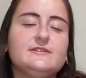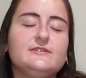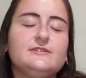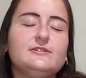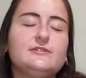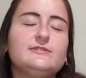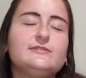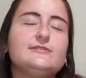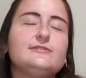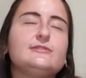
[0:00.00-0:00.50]

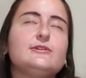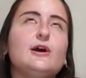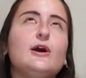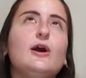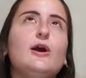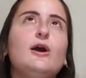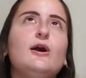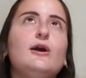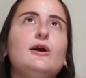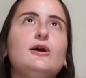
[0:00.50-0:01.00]

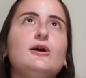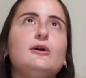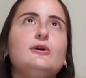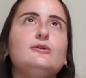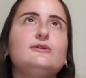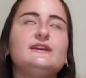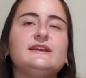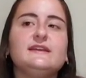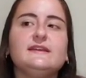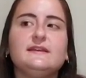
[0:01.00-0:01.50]

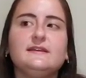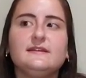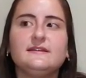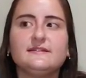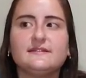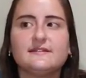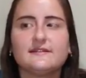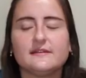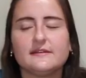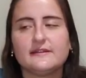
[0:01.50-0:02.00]
so
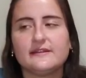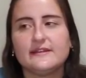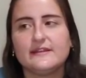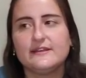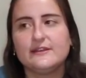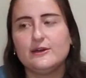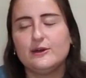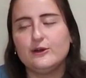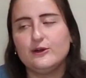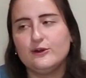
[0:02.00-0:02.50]

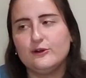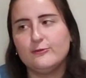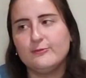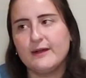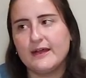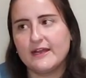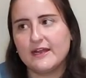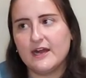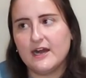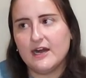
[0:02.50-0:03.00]
easily. Oh
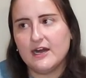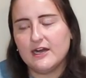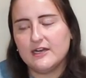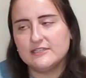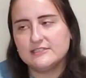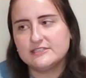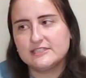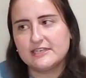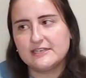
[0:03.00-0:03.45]
my gosh.